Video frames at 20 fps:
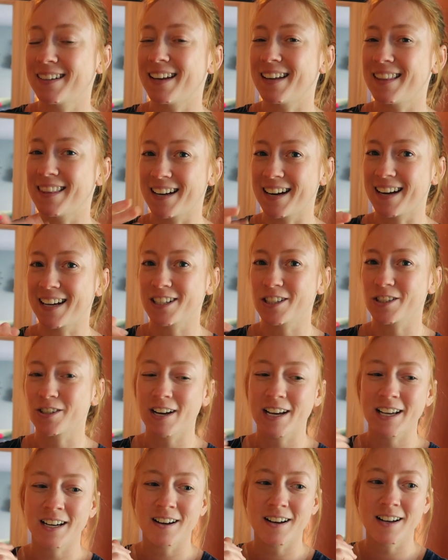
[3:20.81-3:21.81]
and then I could
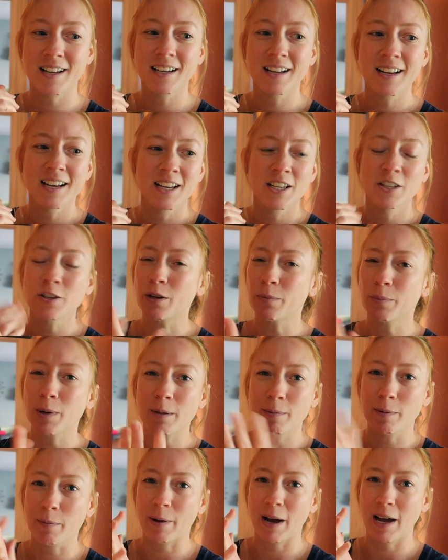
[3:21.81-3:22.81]
try it on. You can
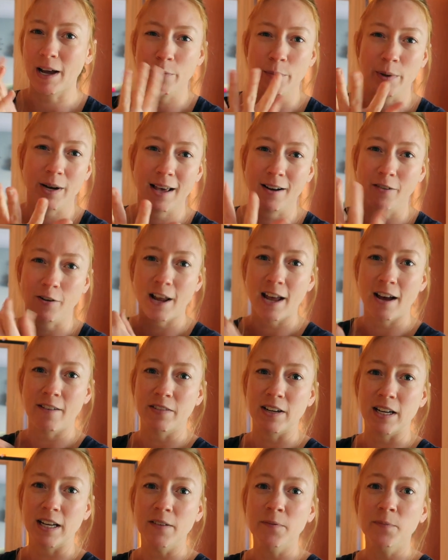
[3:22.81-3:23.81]
probably buy them, but I don't
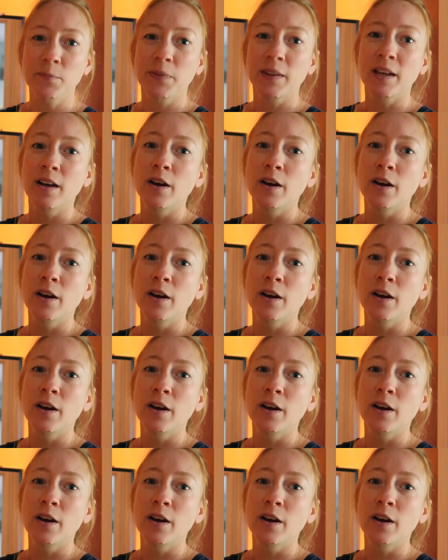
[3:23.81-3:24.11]
have any.